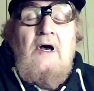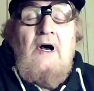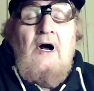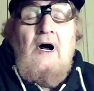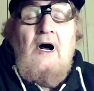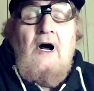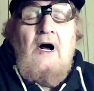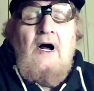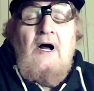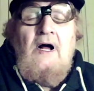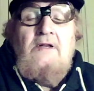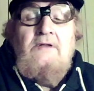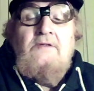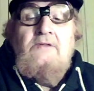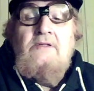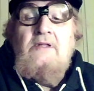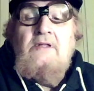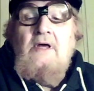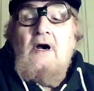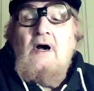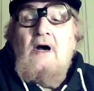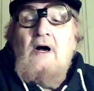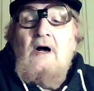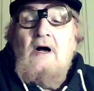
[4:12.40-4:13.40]
and
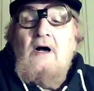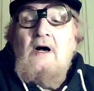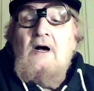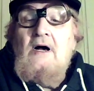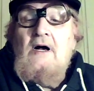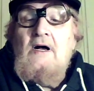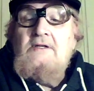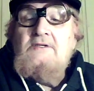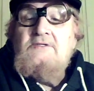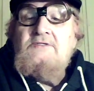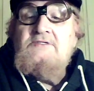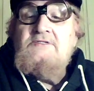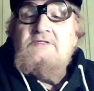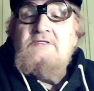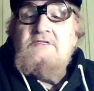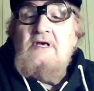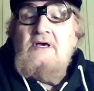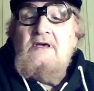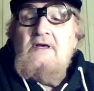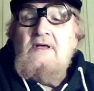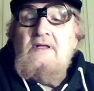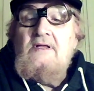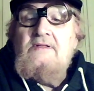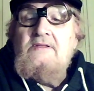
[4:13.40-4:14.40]
I had
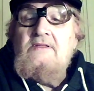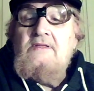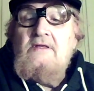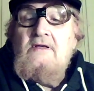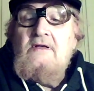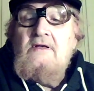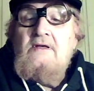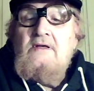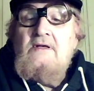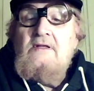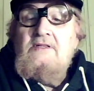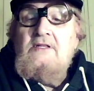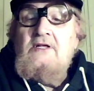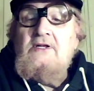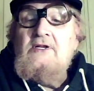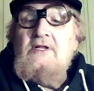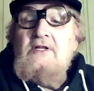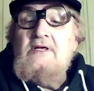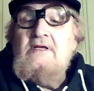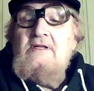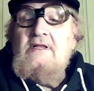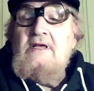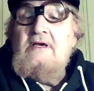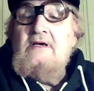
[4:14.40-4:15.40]
said, the
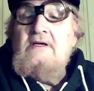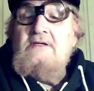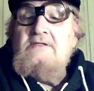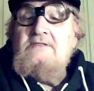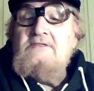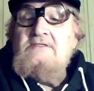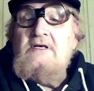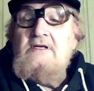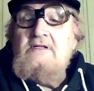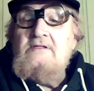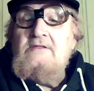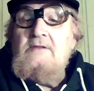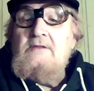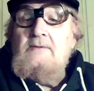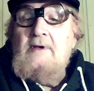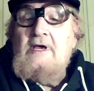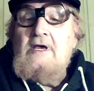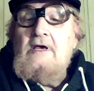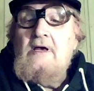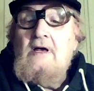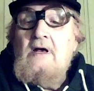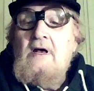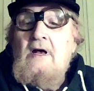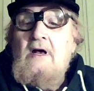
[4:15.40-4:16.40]
lady had said to
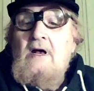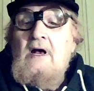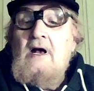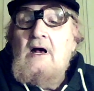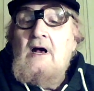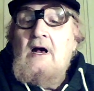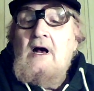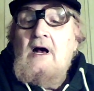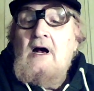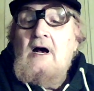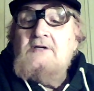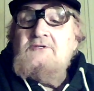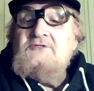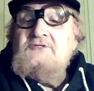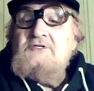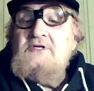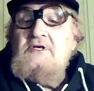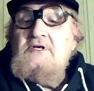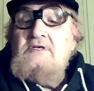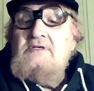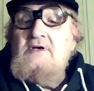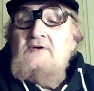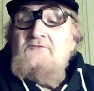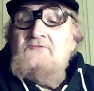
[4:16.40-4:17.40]
me, 'I
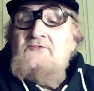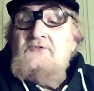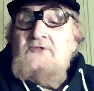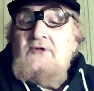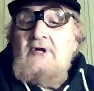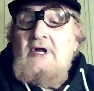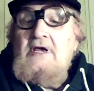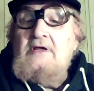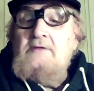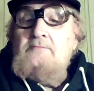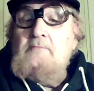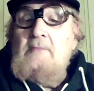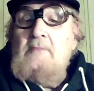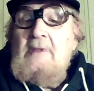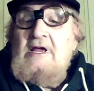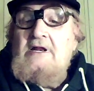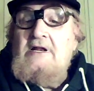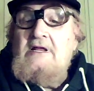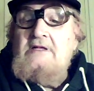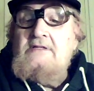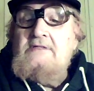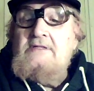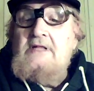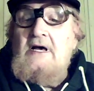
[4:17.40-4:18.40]
see you've tried
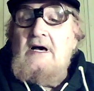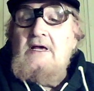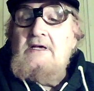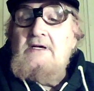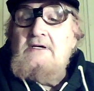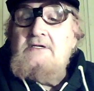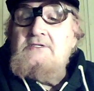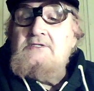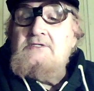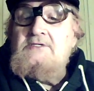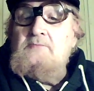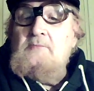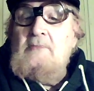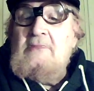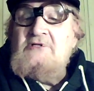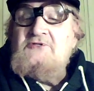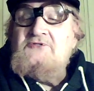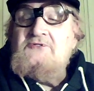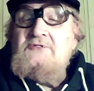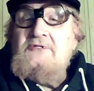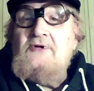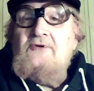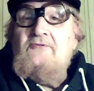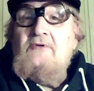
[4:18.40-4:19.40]
many diets,
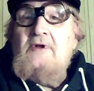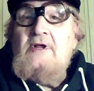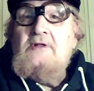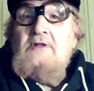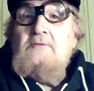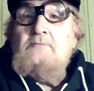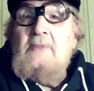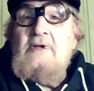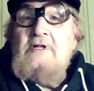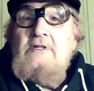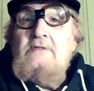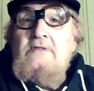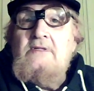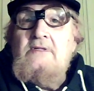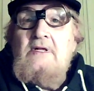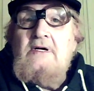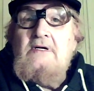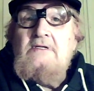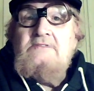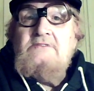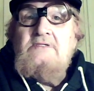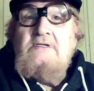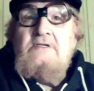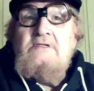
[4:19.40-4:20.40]
Mr. Redmond.'
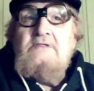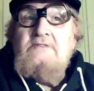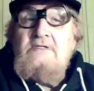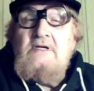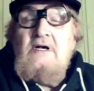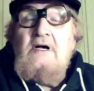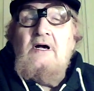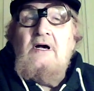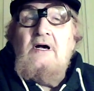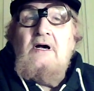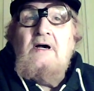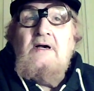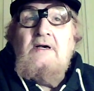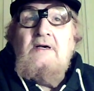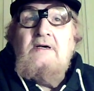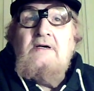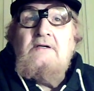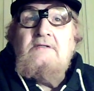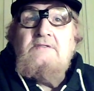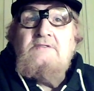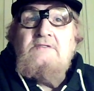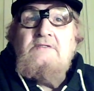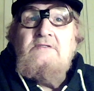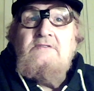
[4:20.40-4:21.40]
I says, 'Aye,'
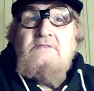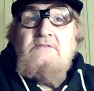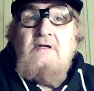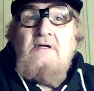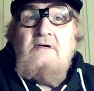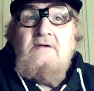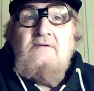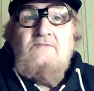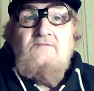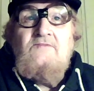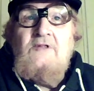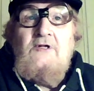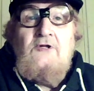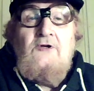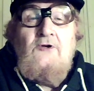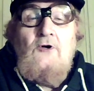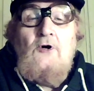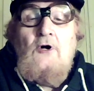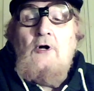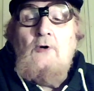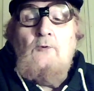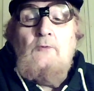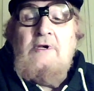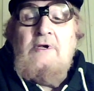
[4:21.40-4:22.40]
I says, 'they're
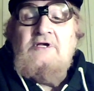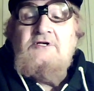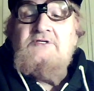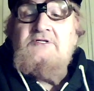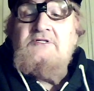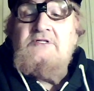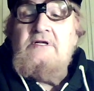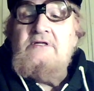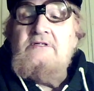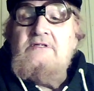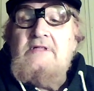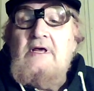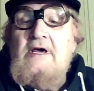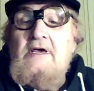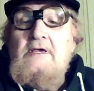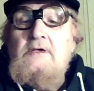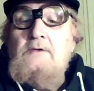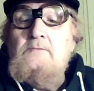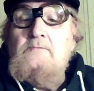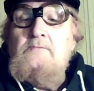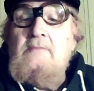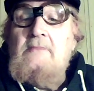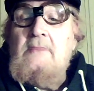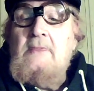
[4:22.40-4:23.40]
all a waste of
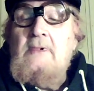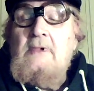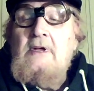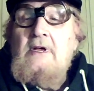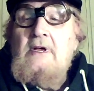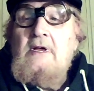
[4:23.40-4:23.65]
time.'